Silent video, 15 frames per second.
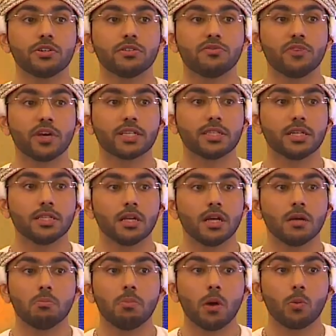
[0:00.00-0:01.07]
are infected,
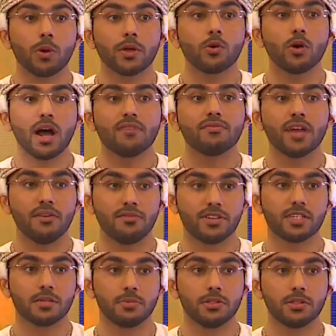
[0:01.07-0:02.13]
but we don't have that
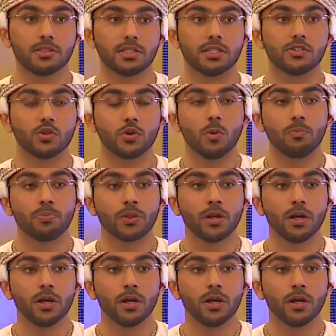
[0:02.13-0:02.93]
visibility. So